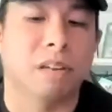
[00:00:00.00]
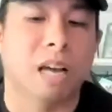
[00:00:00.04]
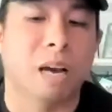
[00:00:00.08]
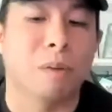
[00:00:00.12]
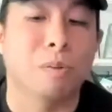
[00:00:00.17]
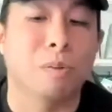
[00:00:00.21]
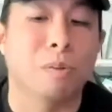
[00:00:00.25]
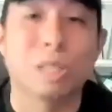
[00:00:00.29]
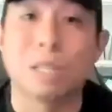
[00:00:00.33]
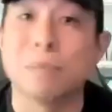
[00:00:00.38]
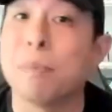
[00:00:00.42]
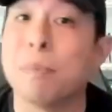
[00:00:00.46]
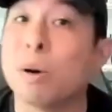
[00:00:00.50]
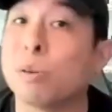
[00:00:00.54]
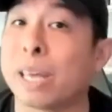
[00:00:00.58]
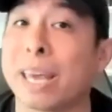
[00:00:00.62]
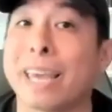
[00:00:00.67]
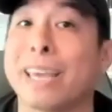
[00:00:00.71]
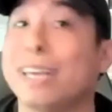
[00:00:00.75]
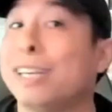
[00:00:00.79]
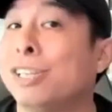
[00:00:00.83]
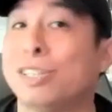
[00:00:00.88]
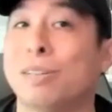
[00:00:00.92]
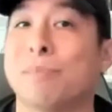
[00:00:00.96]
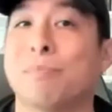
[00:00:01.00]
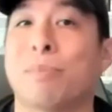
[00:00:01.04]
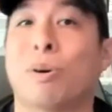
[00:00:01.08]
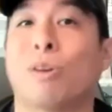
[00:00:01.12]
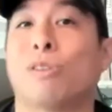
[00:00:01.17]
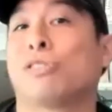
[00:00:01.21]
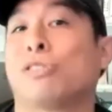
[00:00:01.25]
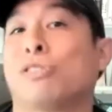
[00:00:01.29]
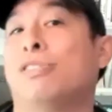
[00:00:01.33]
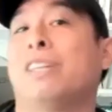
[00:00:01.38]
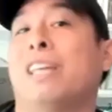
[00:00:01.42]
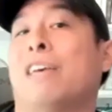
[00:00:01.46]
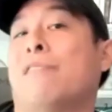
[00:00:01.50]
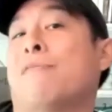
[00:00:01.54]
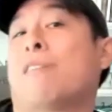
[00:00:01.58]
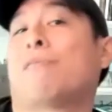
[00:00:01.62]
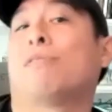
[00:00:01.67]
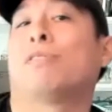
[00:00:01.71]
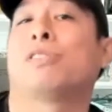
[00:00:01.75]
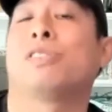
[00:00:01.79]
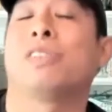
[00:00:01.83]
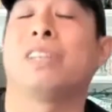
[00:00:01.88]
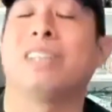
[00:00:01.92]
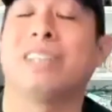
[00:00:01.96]
I was the most Asian person they've
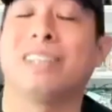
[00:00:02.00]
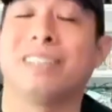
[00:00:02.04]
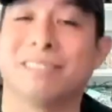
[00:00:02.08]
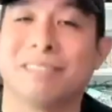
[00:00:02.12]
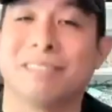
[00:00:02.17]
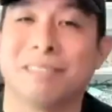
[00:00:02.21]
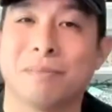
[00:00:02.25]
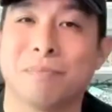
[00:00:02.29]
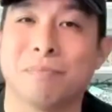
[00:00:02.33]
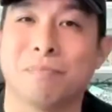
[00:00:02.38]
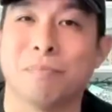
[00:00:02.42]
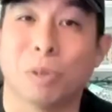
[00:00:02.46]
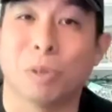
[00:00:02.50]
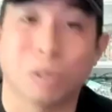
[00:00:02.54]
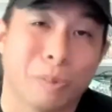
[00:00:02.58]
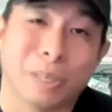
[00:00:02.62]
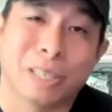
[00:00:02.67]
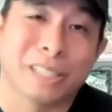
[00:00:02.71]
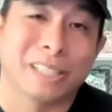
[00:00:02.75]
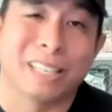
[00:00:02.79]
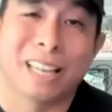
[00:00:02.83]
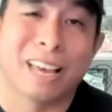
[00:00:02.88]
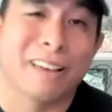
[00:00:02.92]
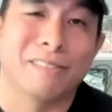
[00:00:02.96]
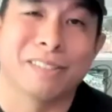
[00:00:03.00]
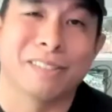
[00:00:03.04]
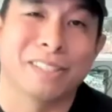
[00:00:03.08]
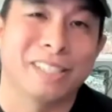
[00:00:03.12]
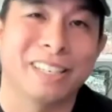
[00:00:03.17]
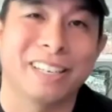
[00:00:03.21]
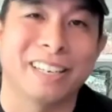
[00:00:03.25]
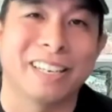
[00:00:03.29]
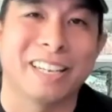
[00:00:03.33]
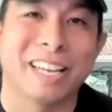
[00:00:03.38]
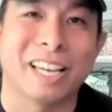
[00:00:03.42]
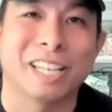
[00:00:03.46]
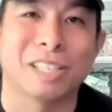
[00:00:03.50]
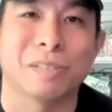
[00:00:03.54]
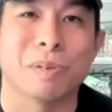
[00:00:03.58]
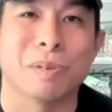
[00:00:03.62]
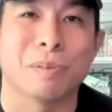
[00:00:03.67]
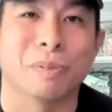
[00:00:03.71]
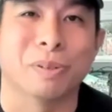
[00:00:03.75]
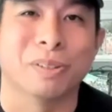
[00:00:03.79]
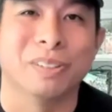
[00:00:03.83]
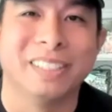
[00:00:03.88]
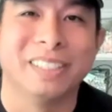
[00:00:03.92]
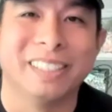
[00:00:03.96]
ever seen, mostly because they haven't seen any Asian
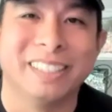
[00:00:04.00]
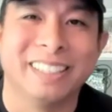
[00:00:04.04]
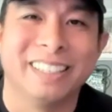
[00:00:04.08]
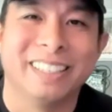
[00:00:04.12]
people.